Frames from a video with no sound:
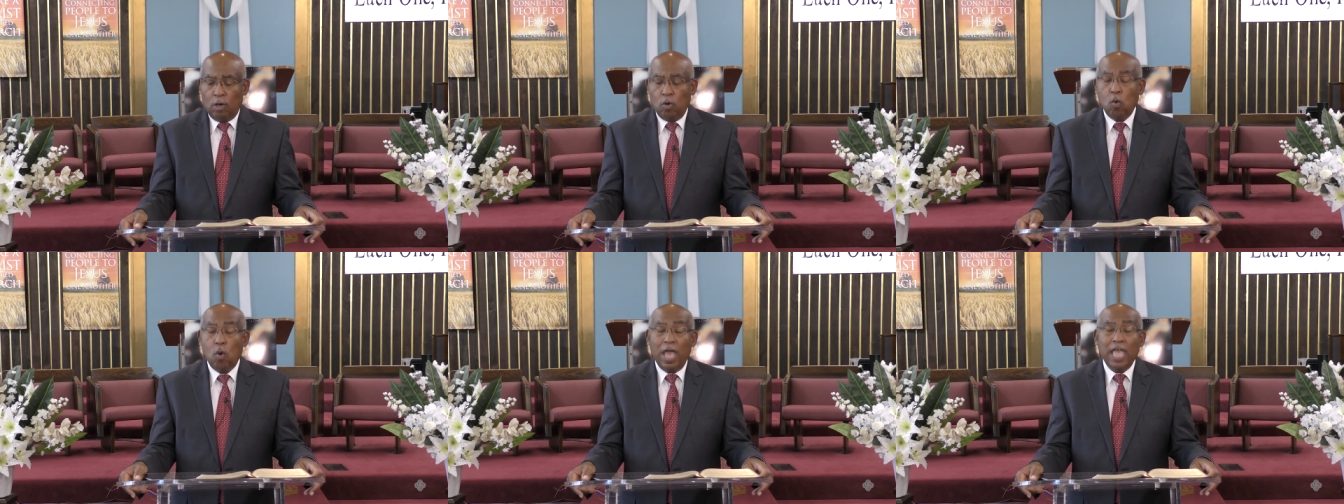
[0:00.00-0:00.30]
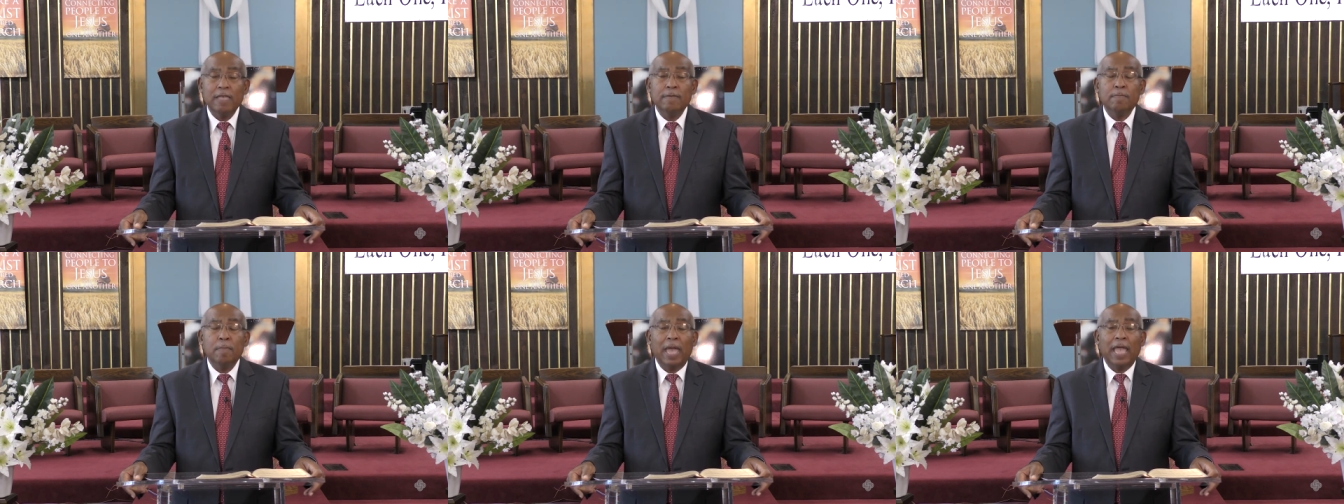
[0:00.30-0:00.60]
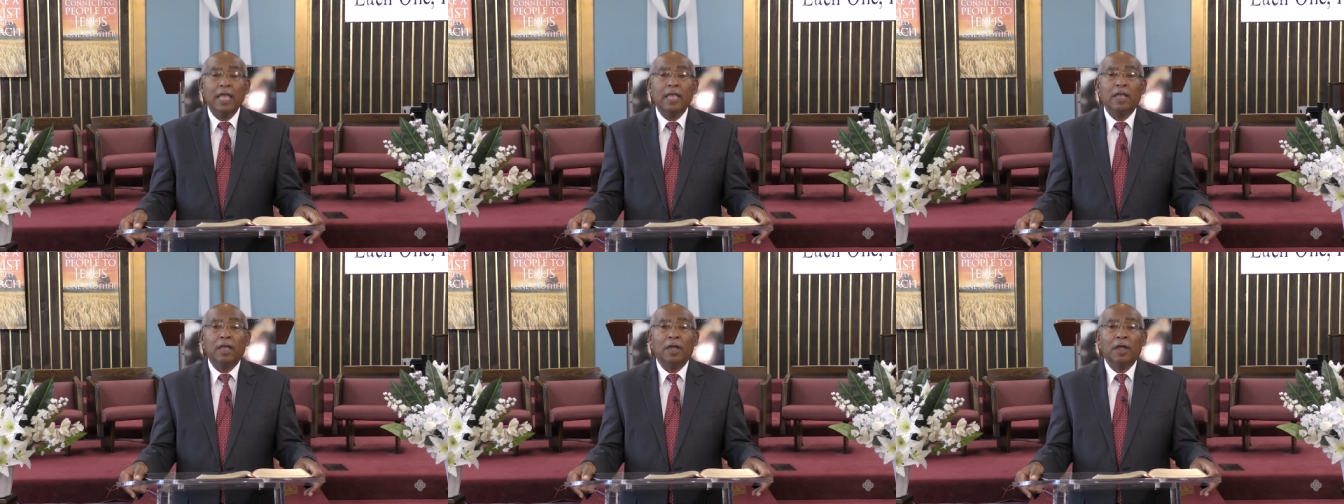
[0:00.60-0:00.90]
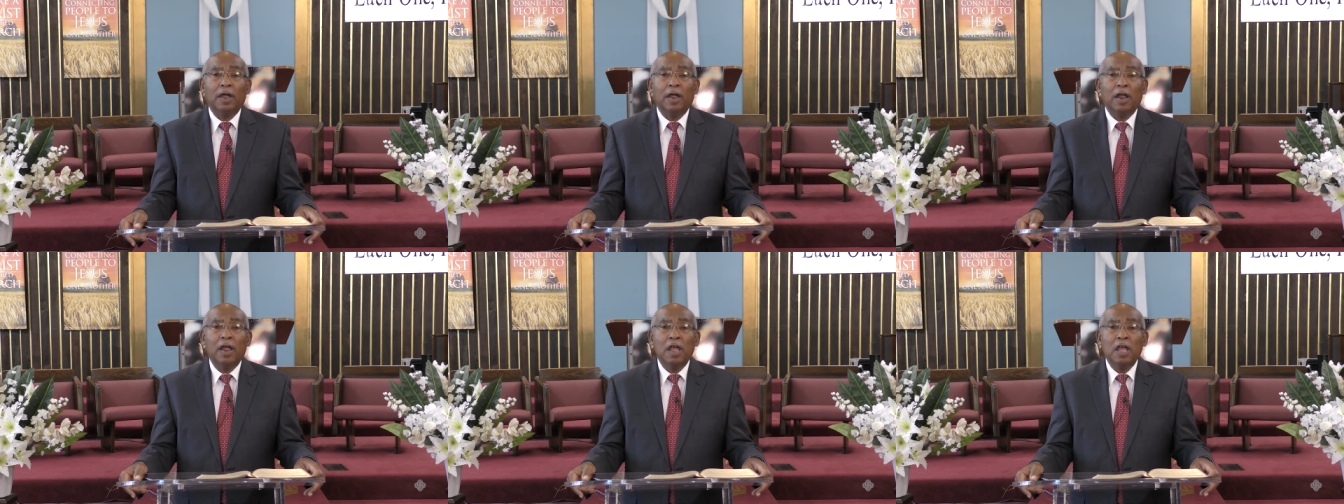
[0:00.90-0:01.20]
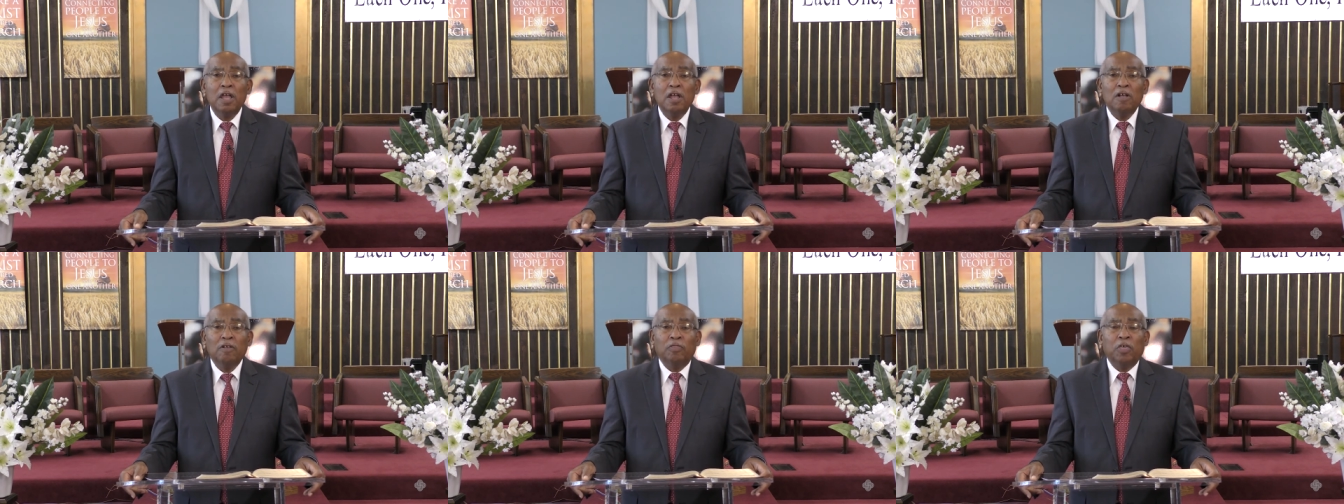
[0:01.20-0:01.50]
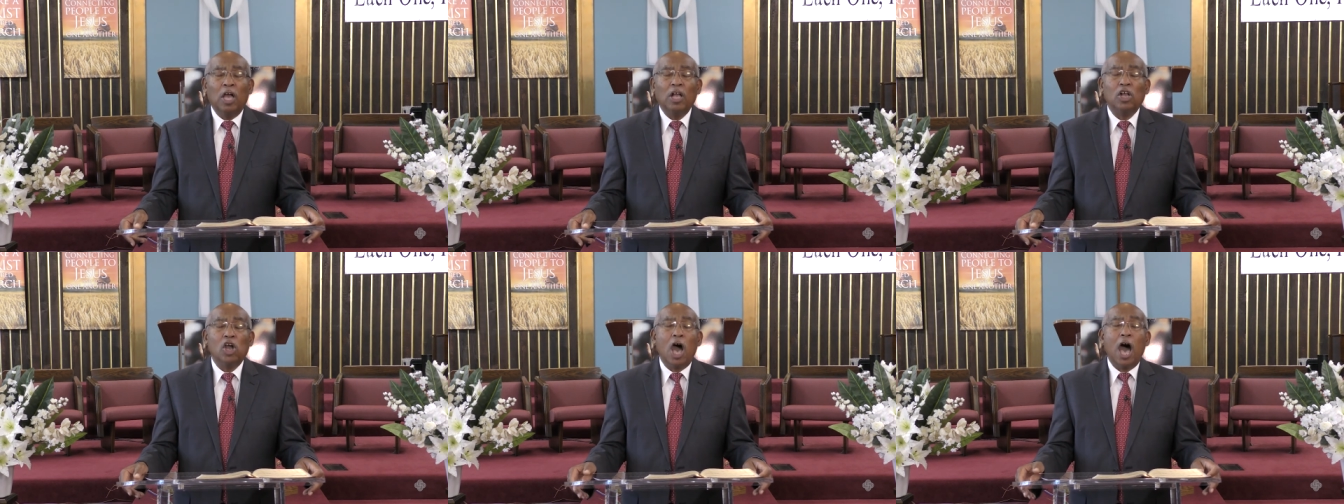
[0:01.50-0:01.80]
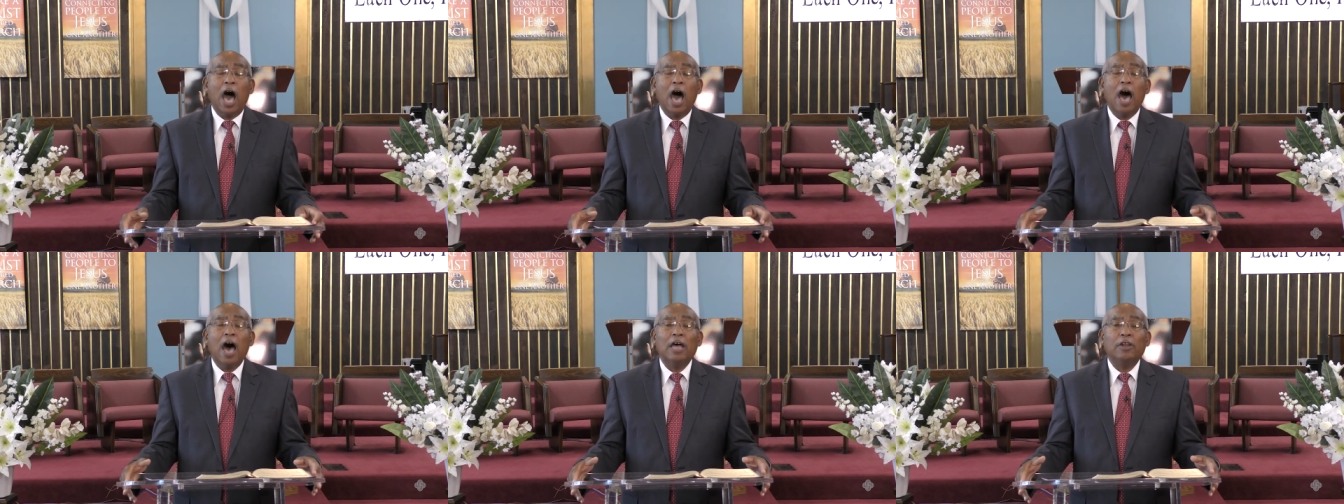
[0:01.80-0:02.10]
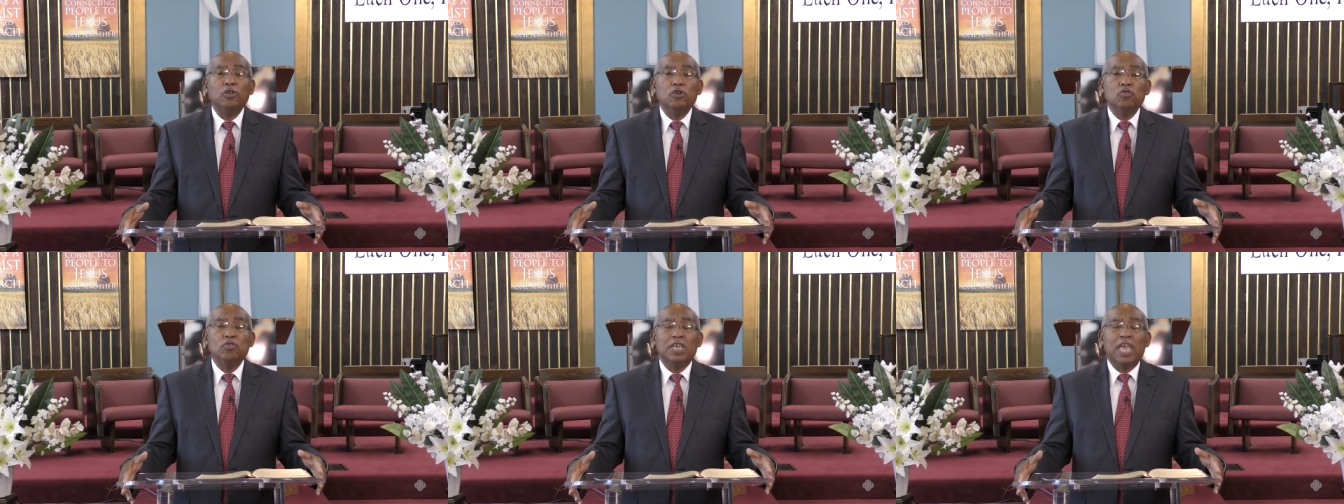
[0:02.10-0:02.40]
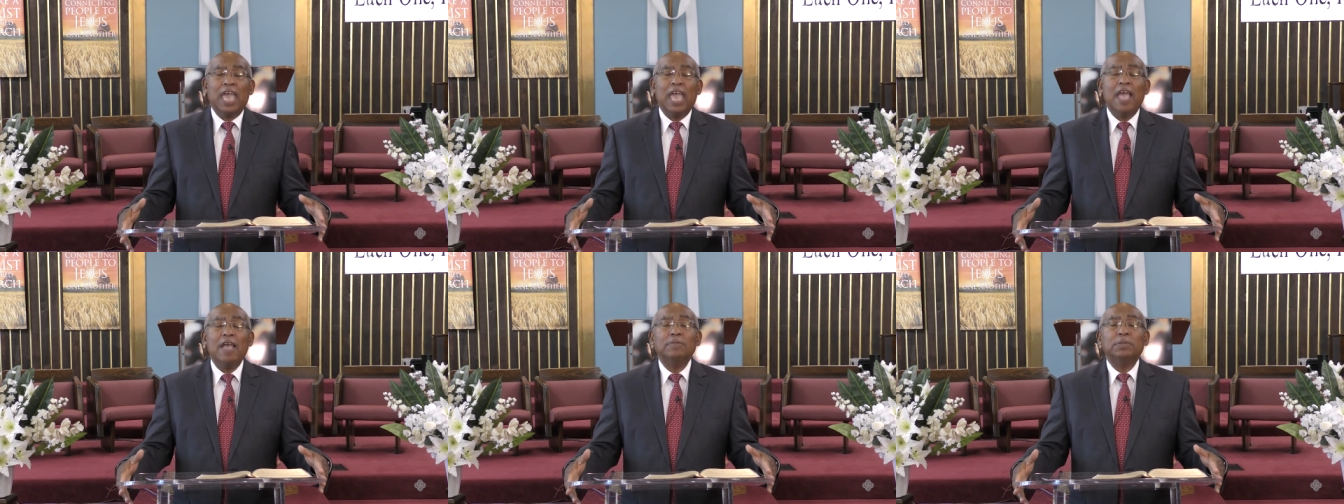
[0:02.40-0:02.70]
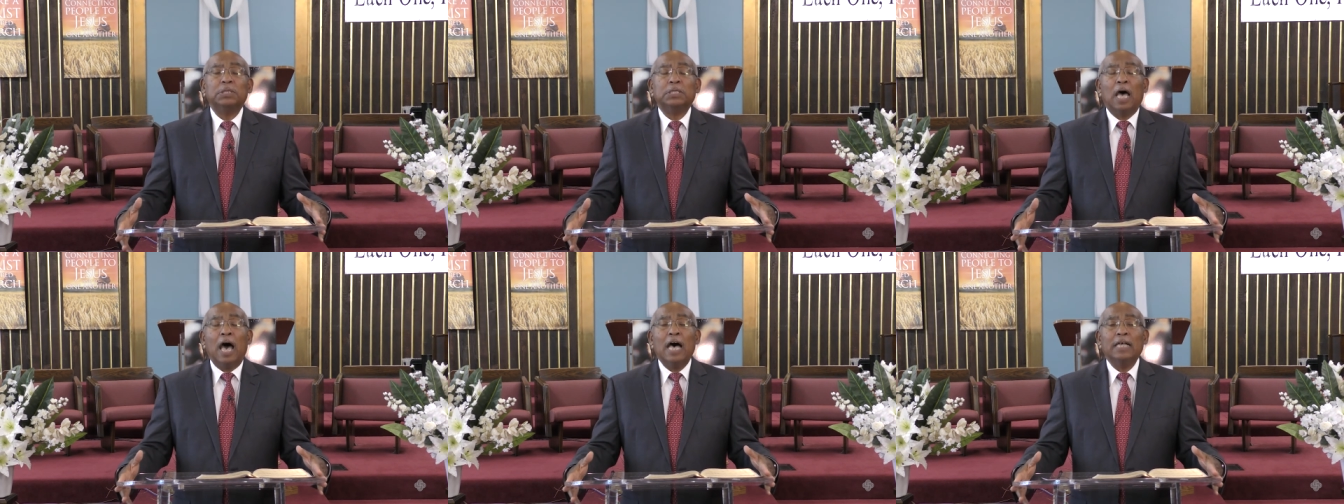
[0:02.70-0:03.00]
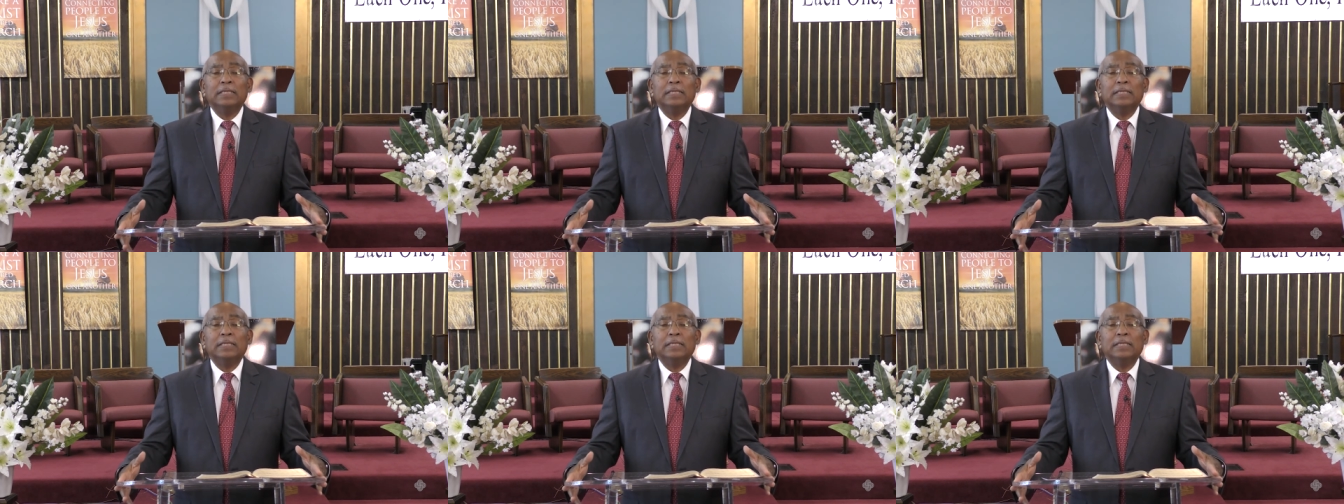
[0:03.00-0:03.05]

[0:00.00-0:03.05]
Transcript: the waymaker, the God who gives